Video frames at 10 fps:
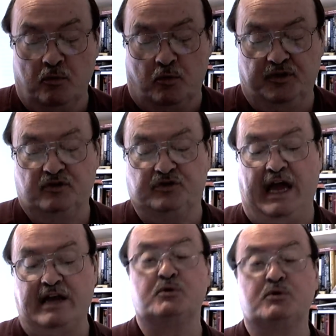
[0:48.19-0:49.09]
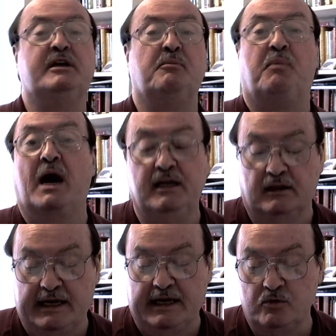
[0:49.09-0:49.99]
with exaggerated body
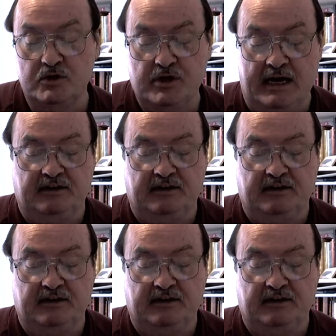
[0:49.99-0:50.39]
language,